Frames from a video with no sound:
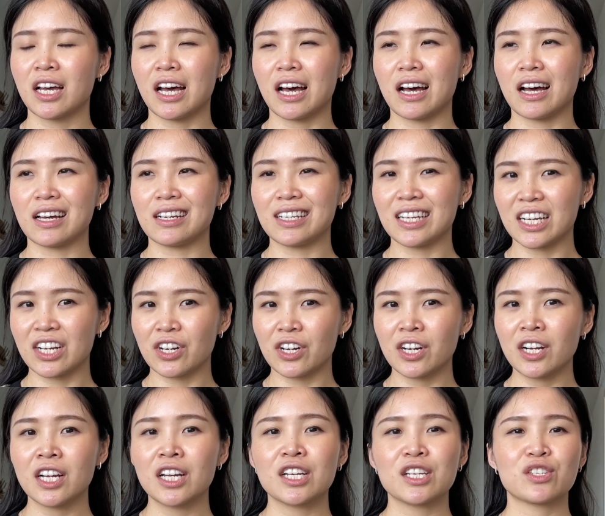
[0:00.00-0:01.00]

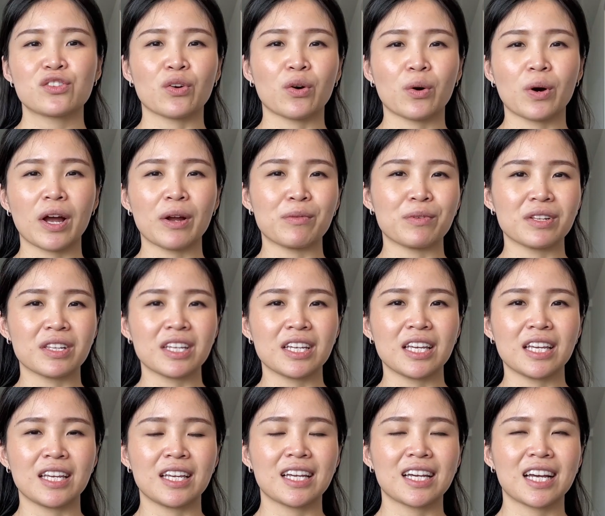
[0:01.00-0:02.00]
knitter, so I
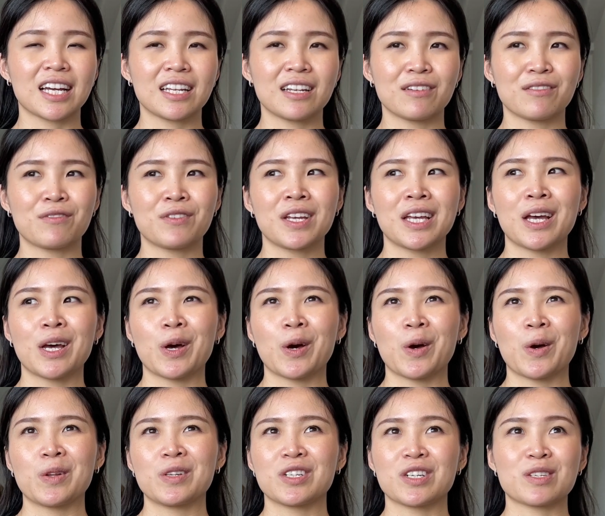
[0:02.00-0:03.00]
really kind of
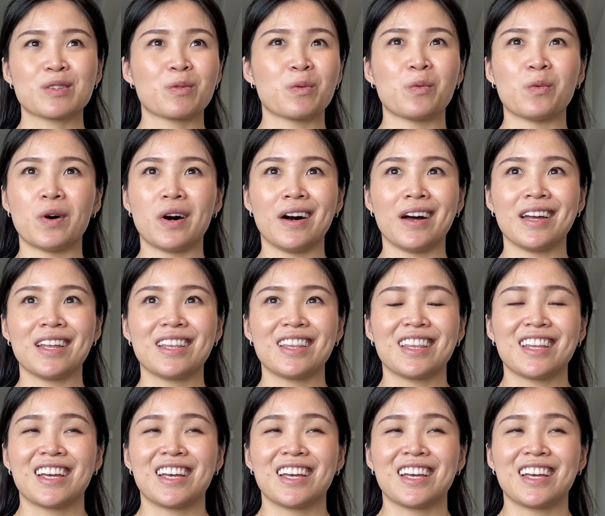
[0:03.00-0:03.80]
just want